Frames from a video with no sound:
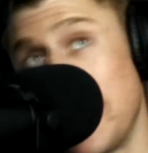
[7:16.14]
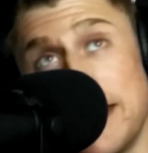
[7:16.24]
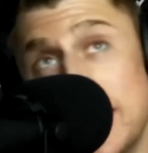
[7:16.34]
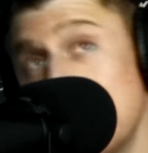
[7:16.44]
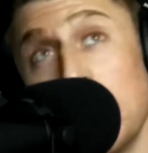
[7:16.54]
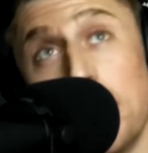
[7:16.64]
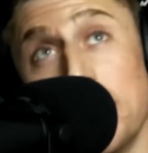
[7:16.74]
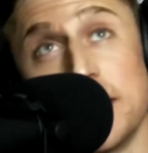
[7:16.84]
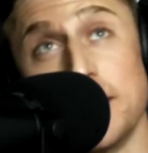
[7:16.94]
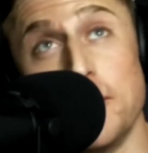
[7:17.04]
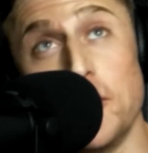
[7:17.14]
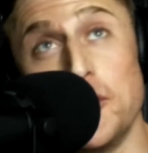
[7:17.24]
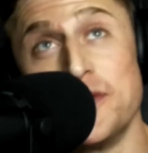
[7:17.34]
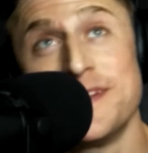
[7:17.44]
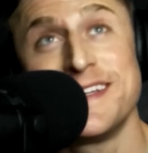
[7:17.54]
think they went to the
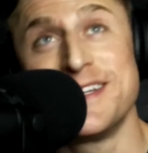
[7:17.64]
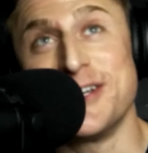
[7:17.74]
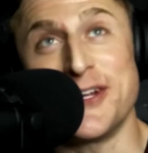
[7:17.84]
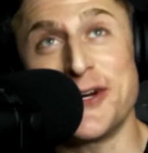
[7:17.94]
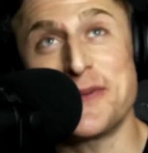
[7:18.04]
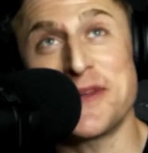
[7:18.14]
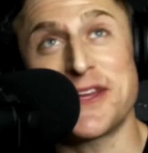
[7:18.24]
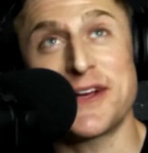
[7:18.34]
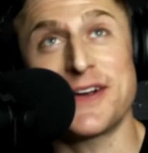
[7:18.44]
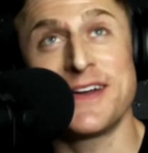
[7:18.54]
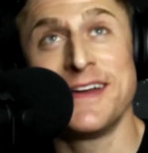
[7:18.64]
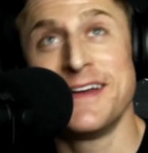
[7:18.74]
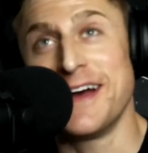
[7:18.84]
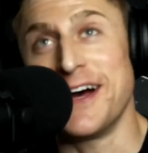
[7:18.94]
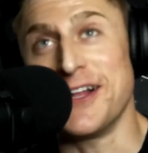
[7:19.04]
moon, but they're
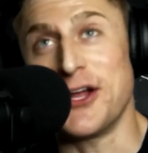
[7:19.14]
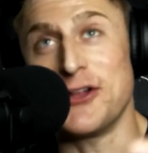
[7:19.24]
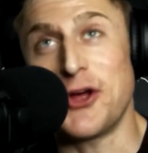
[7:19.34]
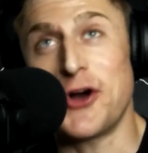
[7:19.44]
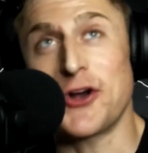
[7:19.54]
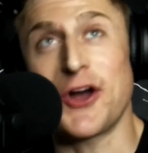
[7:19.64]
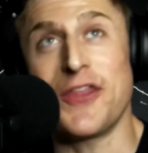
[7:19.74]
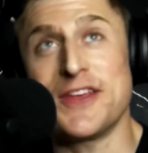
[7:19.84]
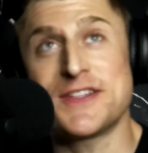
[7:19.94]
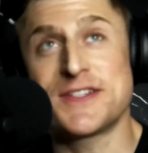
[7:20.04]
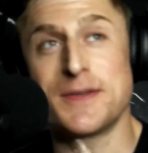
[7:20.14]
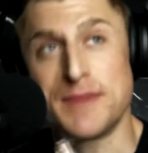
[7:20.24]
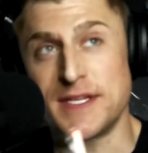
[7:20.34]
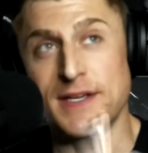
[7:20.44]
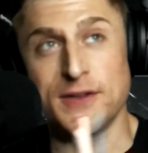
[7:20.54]
along on this
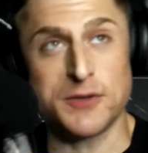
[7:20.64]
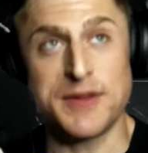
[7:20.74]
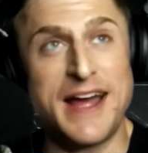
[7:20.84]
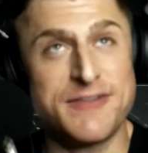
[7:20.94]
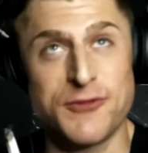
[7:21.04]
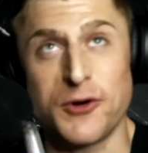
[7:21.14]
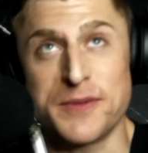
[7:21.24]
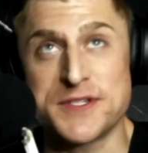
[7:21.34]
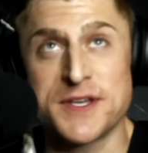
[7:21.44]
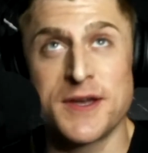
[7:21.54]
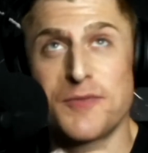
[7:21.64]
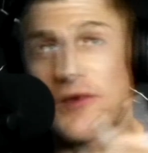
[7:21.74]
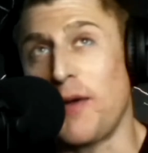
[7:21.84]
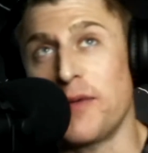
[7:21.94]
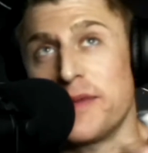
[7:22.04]
particular platform is
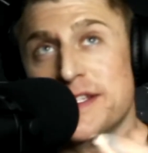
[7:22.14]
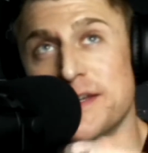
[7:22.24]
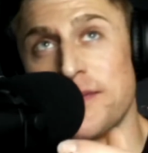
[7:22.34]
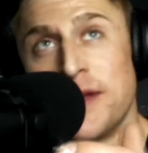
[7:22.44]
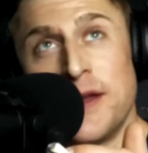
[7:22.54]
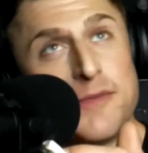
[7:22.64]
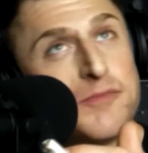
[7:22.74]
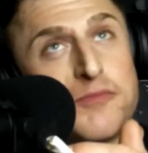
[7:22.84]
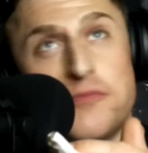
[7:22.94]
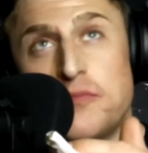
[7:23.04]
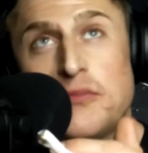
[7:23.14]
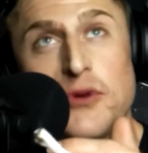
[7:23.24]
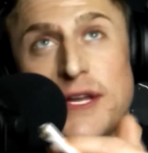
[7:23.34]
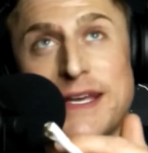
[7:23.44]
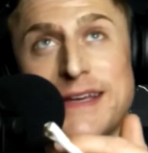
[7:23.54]
probably some
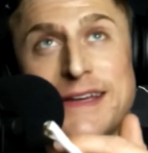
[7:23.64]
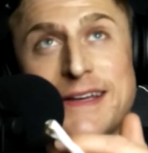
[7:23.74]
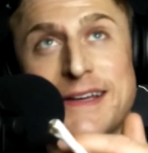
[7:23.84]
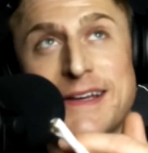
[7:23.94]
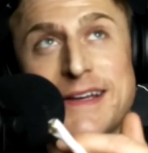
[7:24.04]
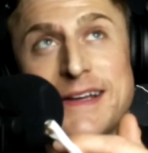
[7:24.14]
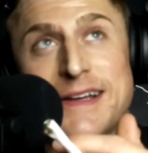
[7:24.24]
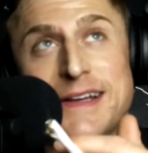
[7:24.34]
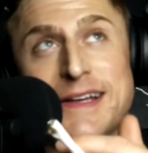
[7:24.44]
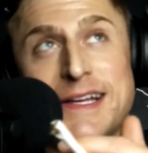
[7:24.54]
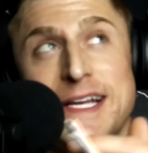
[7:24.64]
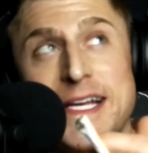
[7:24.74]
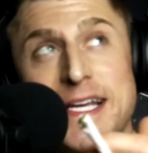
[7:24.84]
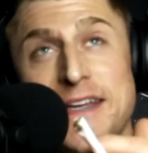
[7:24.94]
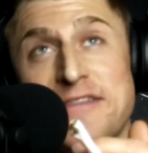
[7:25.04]
pretty
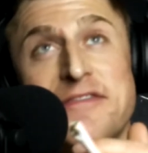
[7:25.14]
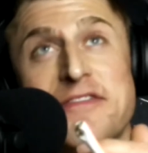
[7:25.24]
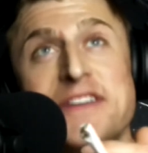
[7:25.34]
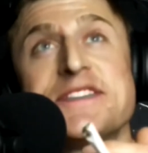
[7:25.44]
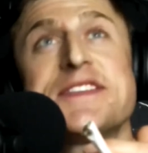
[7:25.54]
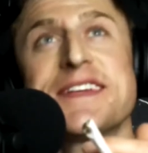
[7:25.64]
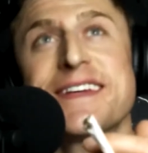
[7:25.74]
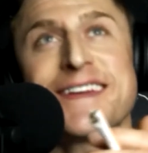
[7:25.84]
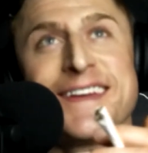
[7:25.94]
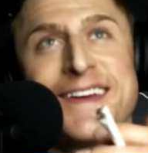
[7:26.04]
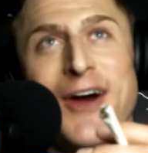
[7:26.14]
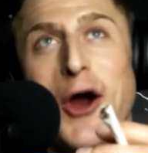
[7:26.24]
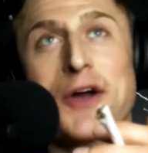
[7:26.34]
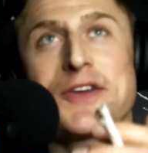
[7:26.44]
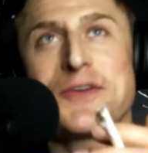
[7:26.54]
convincing
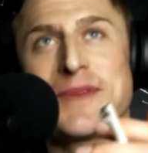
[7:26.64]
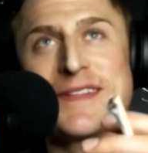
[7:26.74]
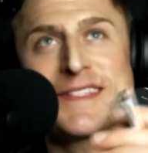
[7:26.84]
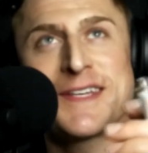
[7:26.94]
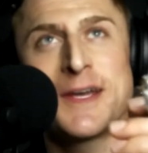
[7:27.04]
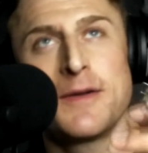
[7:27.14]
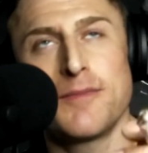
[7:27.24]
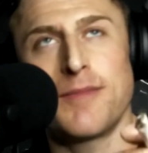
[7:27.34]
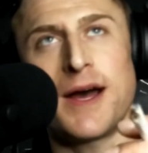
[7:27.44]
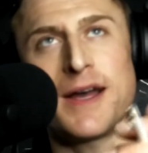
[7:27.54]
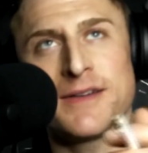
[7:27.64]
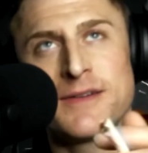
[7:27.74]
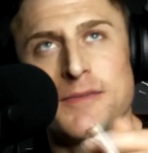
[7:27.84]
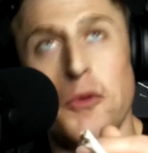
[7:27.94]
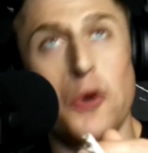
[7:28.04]
arguments by
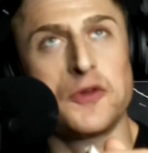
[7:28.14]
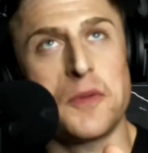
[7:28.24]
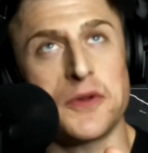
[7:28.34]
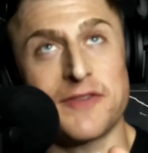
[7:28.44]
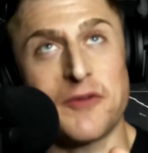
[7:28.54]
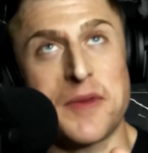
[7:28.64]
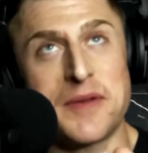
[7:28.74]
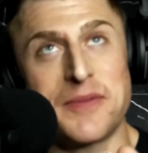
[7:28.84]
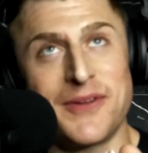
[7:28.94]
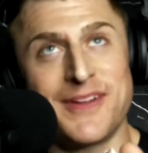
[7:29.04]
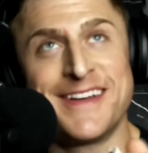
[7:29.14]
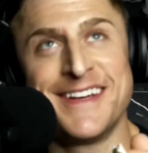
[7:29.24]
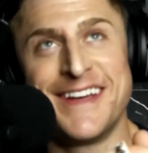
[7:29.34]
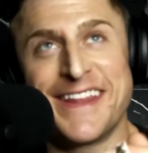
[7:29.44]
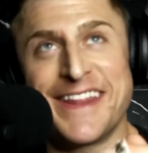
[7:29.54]
multiple different people
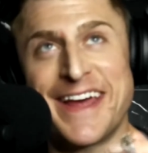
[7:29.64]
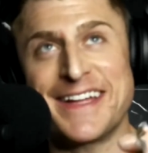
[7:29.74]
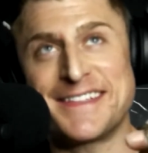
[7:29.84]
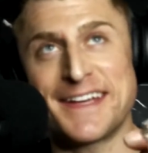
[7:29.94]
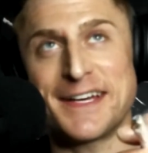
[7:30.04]
that